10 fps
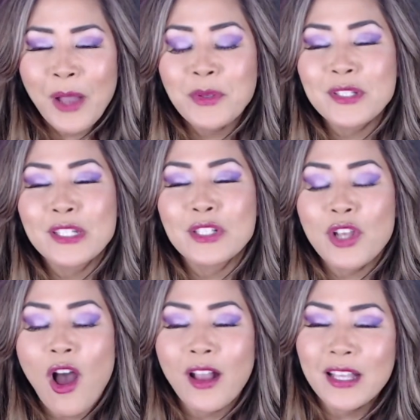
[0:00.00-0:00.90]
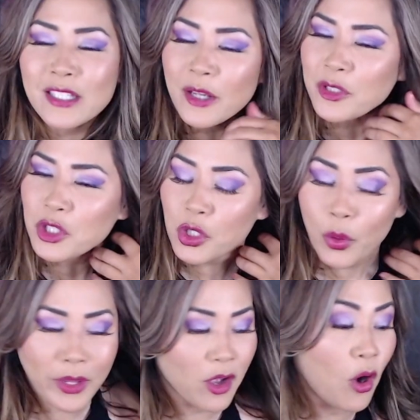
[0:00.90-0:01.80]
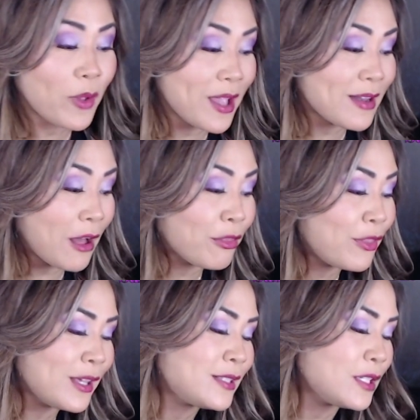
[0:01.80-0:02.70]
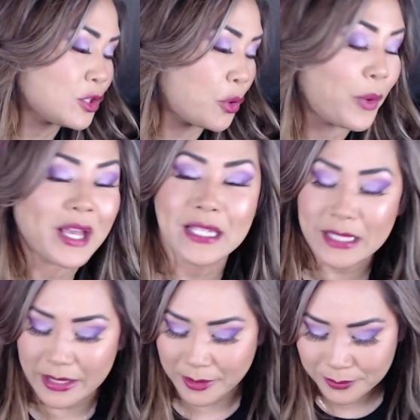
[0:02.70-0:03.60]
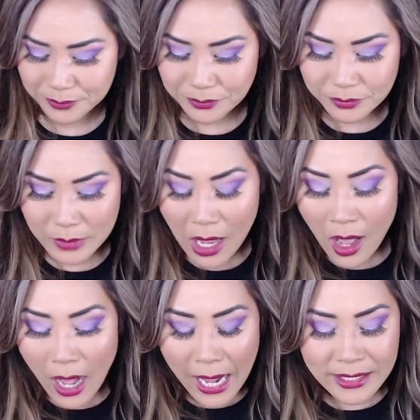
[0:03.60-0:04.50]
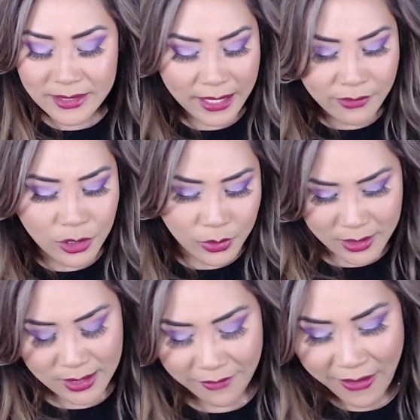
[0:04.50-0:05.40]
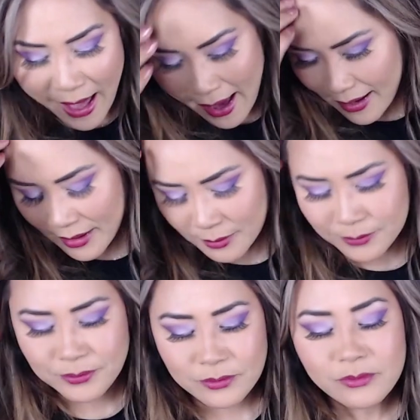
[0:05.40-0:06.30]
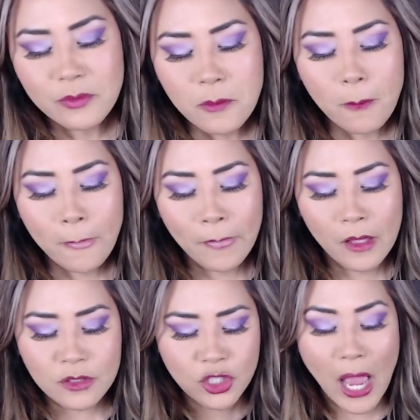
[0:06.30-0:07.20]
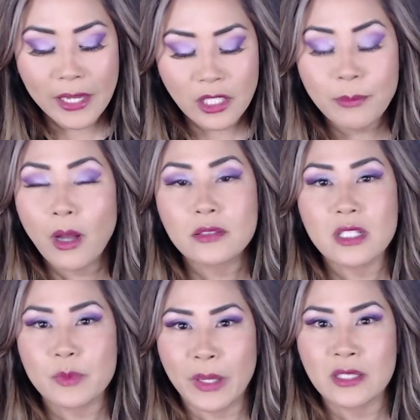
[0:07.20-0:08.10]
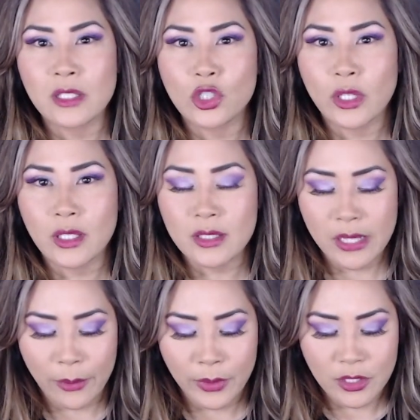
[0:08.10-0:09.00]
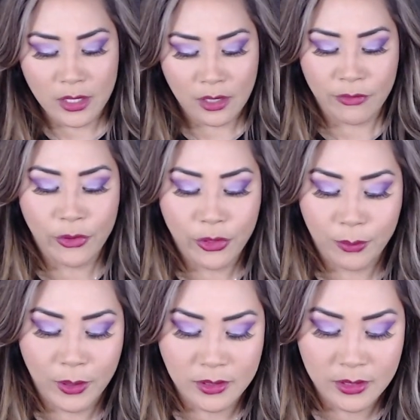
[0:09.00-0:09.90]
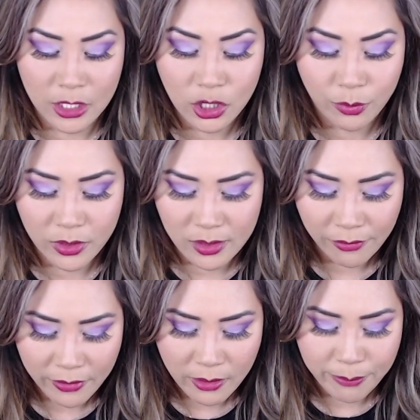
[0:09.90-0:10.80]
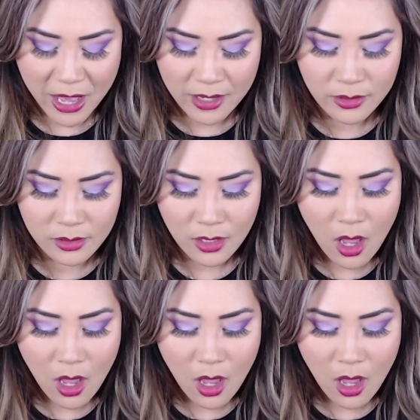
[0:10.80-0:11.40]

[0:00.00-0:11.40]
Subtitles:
was gonna talk as I was chewing. Okay, now this is crazy. I say this one because I've had Jack in a Box's spicy chicken sandwich, and even though their presentation was definitely the best,